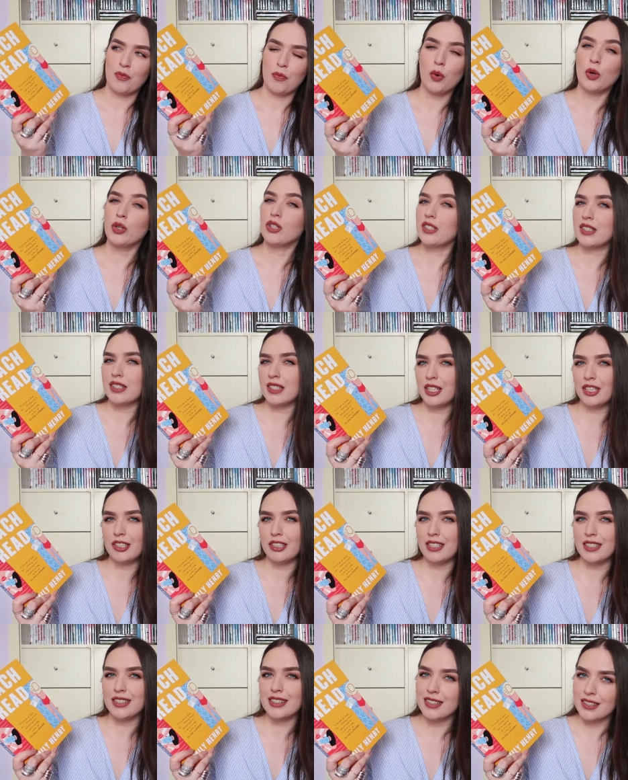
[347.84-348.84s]
more
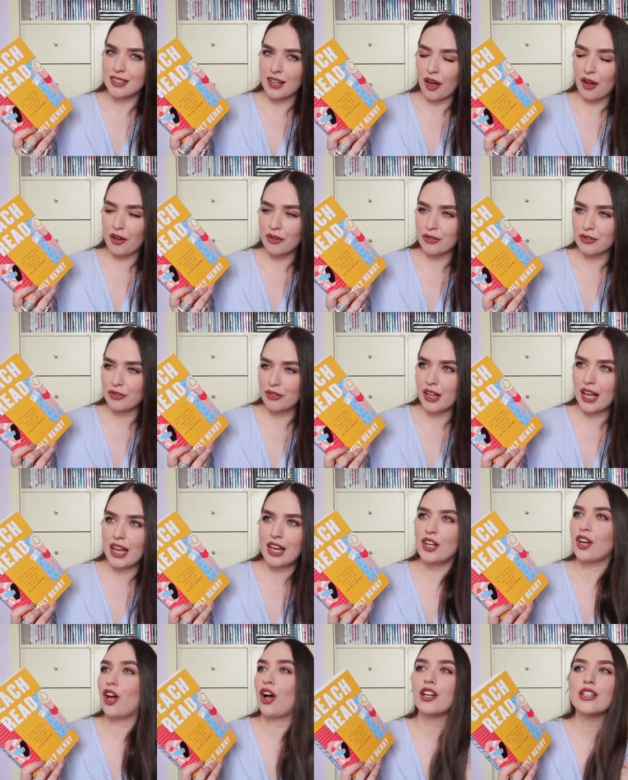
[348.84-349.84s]
serious stuff
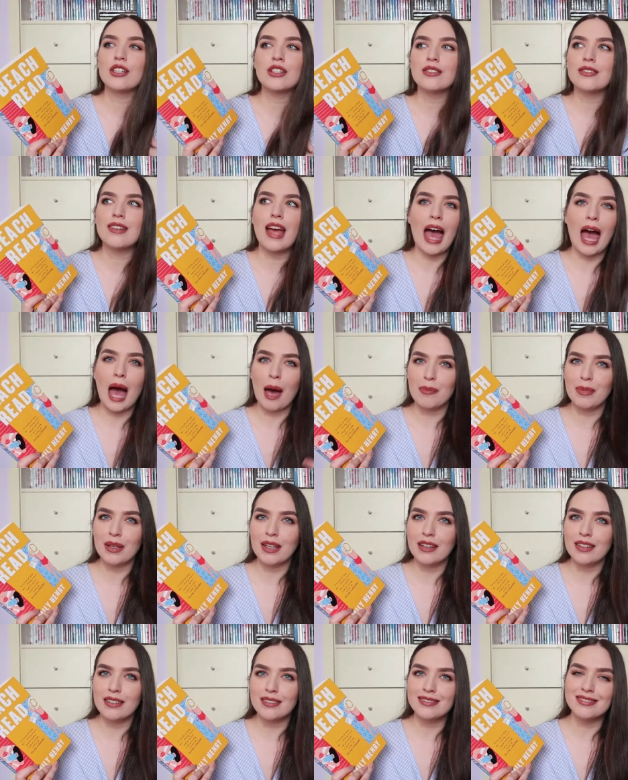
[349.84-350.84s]
and not
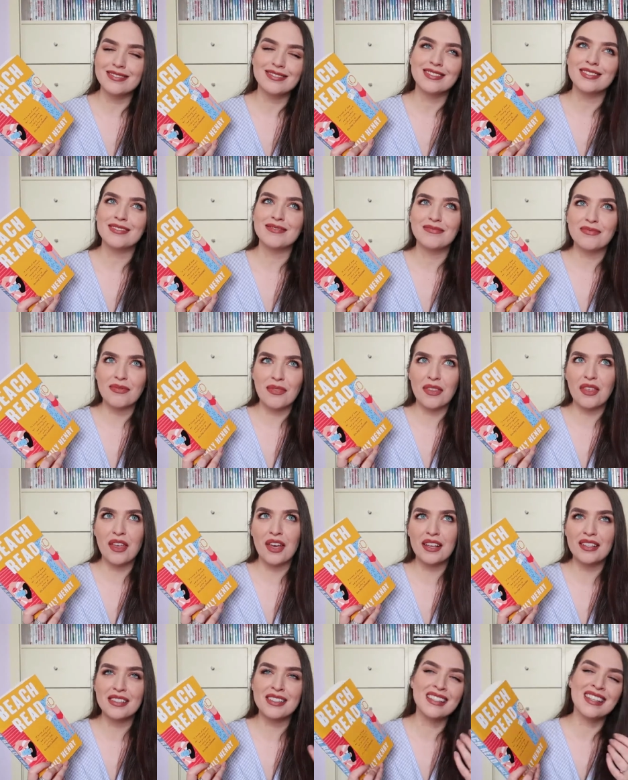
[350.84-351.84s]
happy
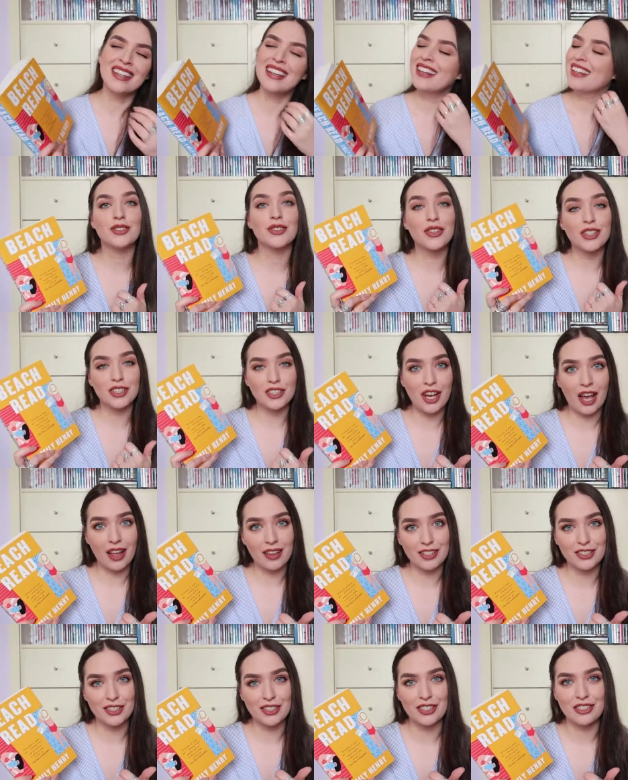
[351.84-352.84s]
things. So they
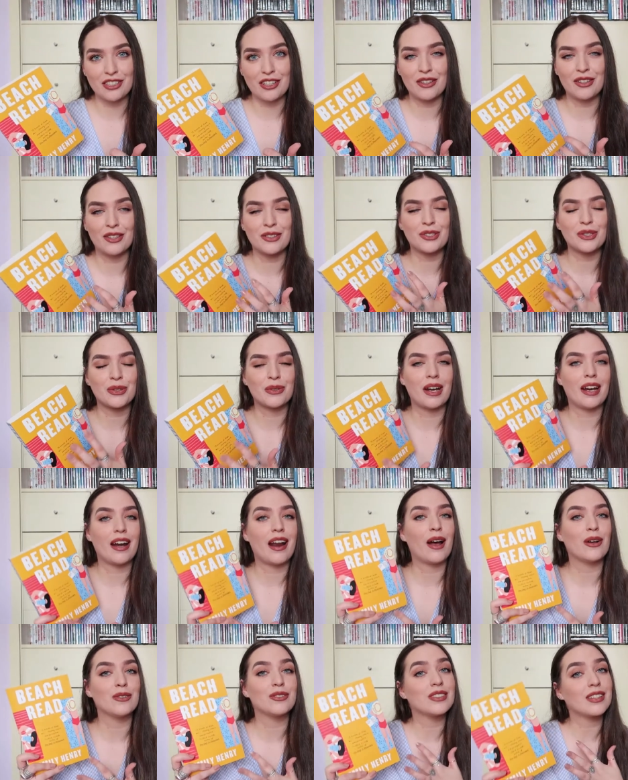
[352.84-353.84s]
challenge each other to write
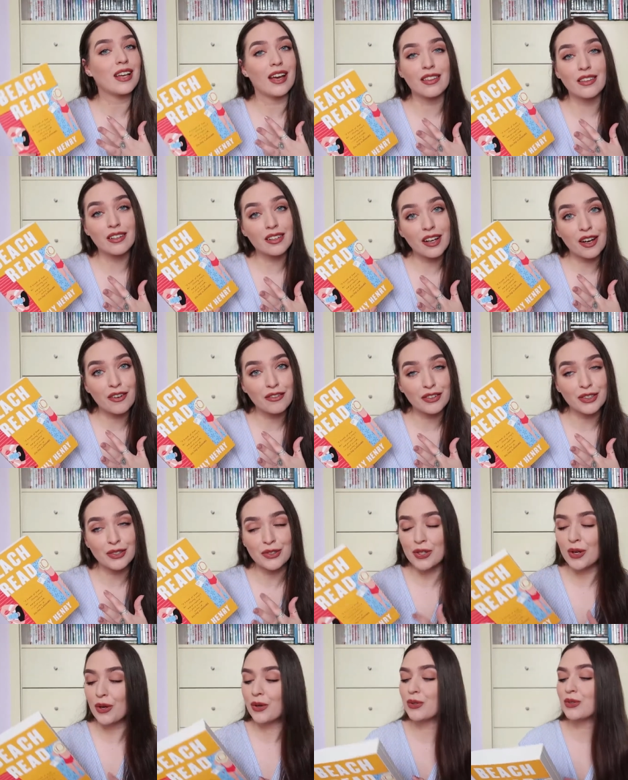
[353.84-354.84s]
outside their
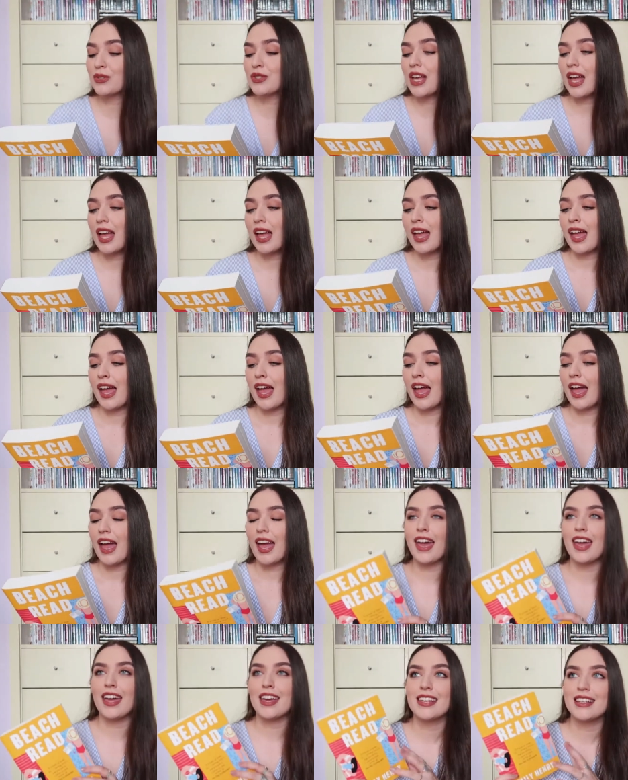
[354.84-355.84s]
comfort zones,
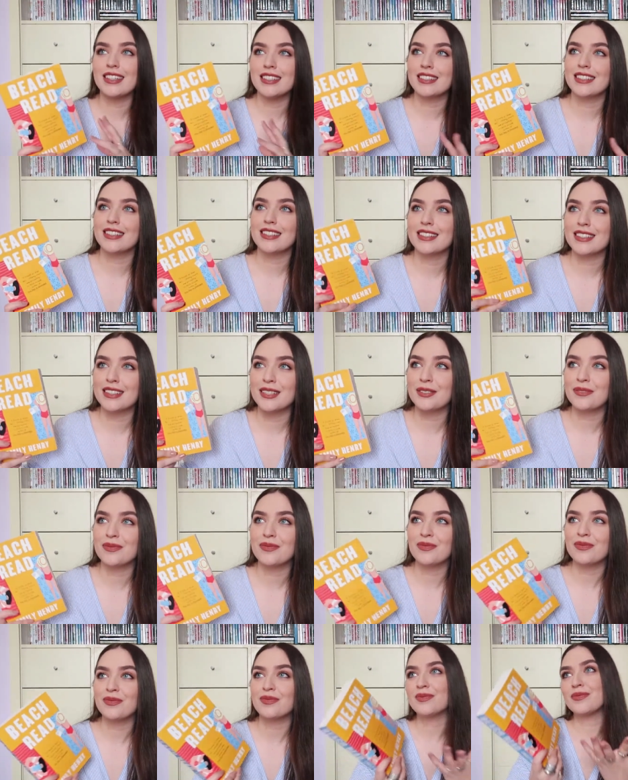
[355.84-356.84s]
and
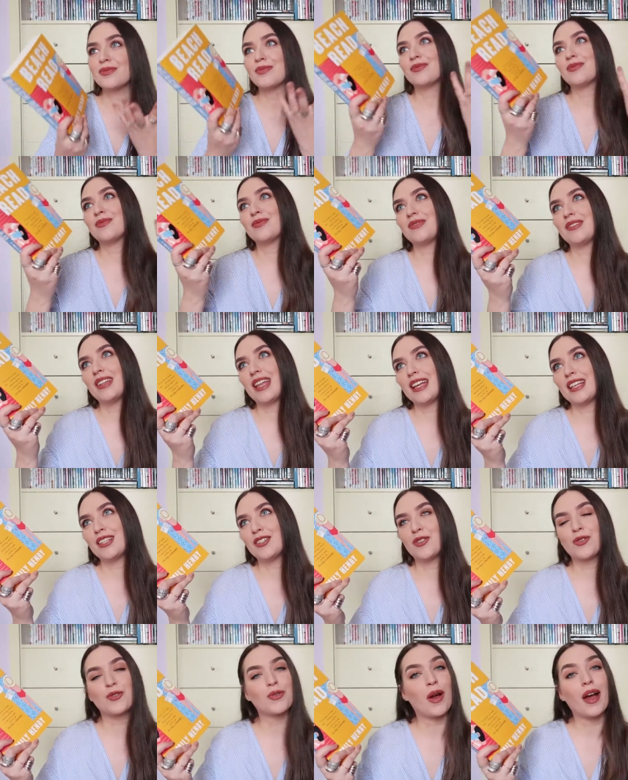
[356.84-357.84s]
they
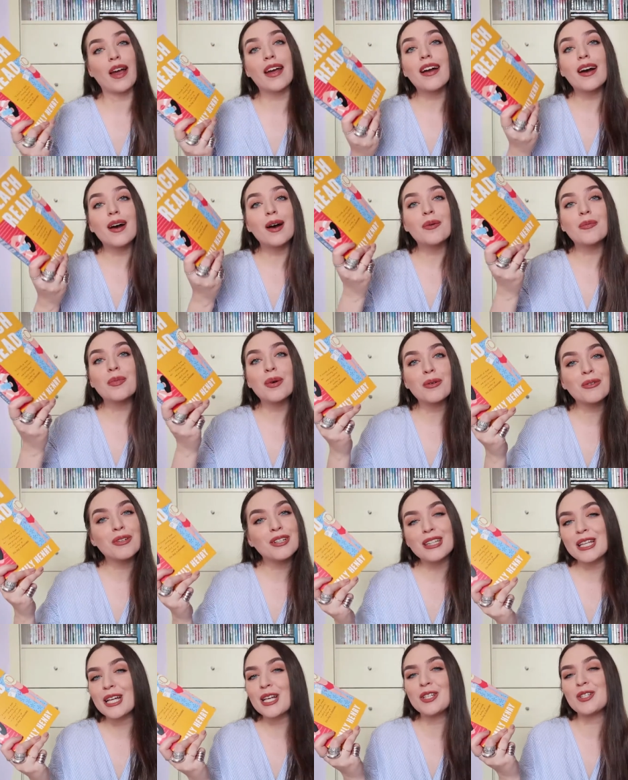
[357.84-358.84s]
strike up a
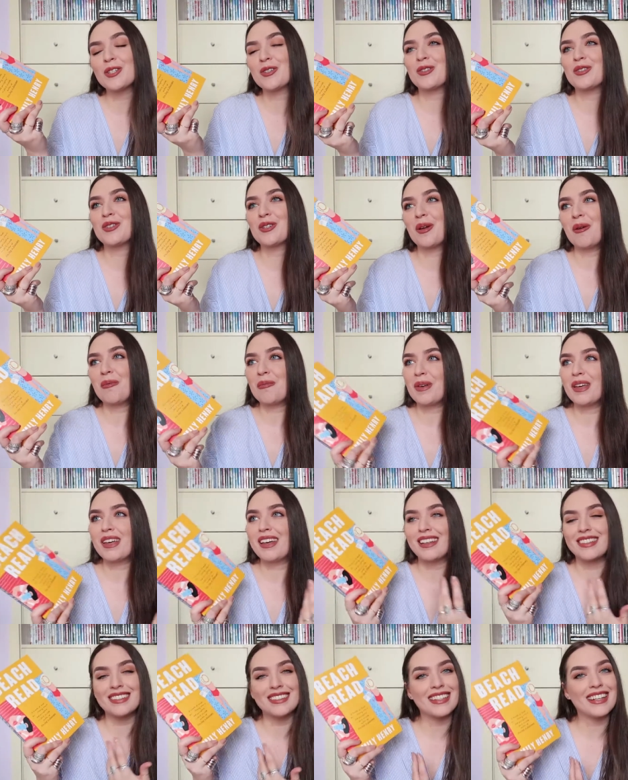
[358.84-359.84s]
relationship
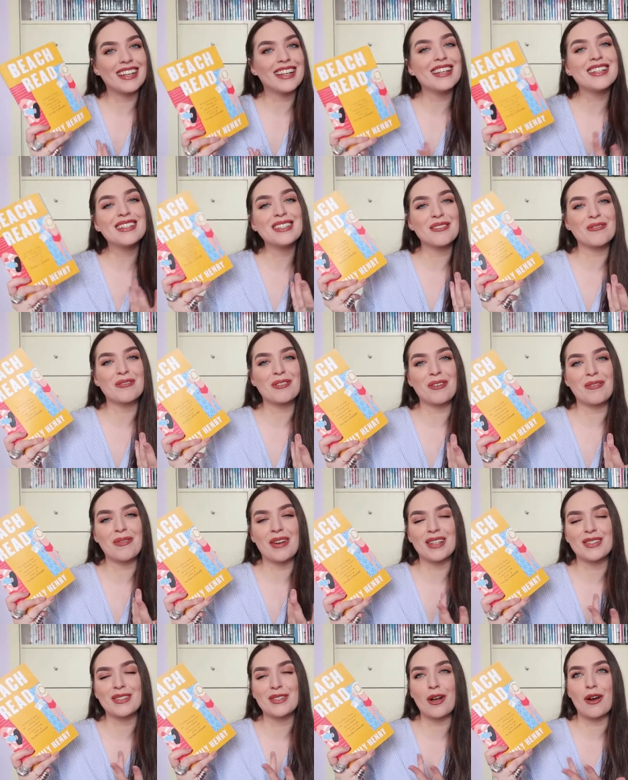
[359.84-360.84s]
because it is a
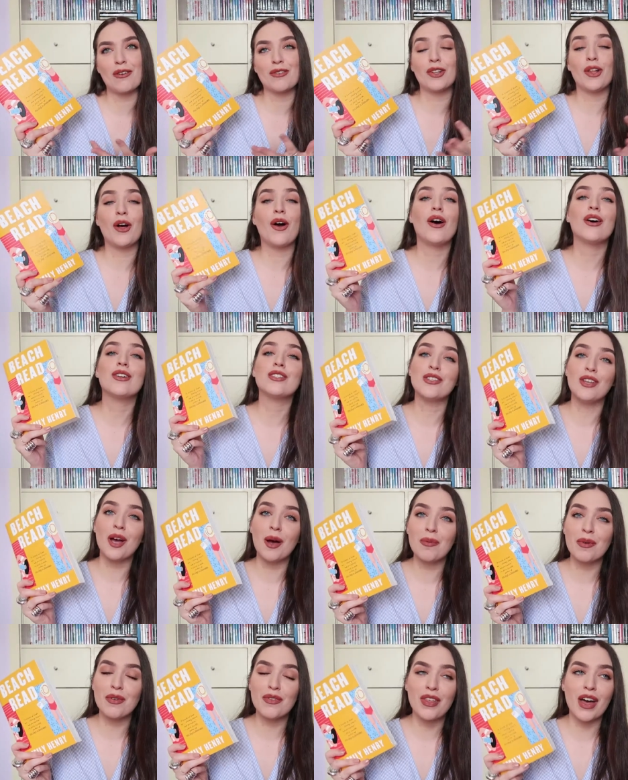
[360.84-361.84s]
romance novel. On
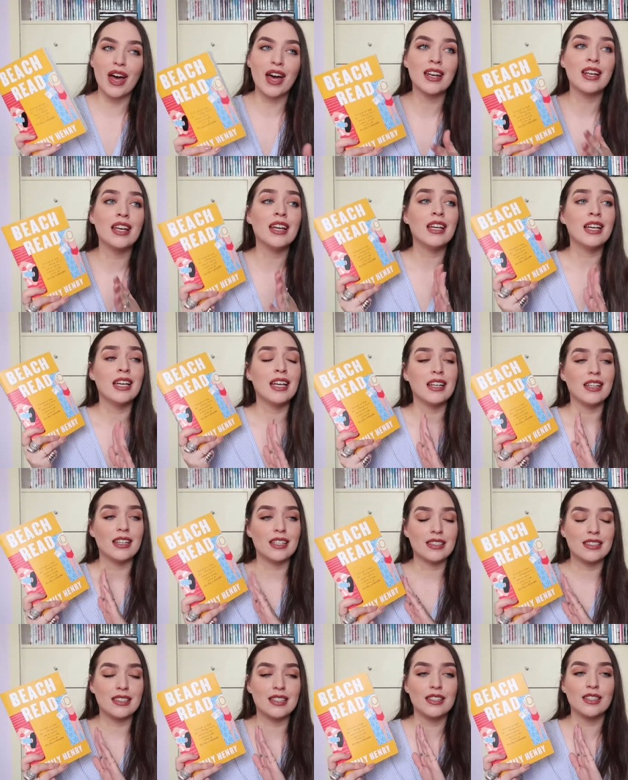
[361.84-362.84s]
top of that,
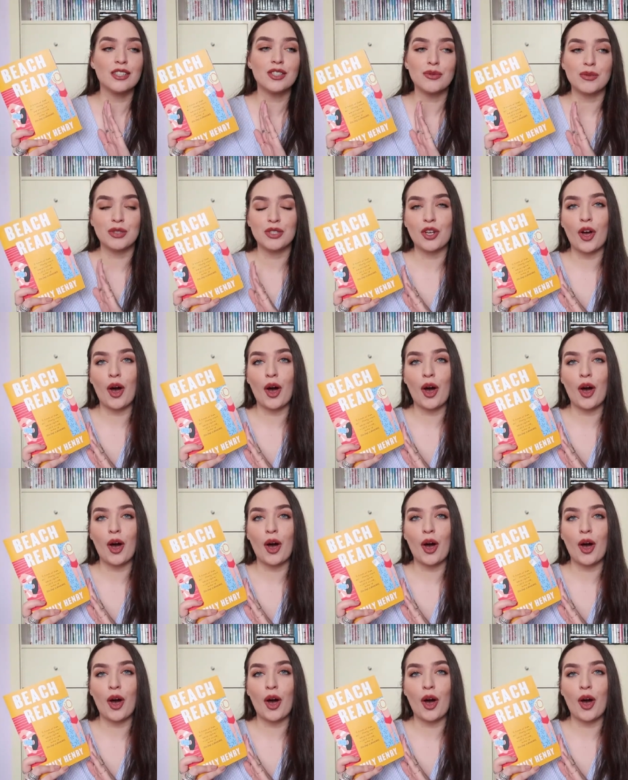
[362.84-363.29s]
it deals with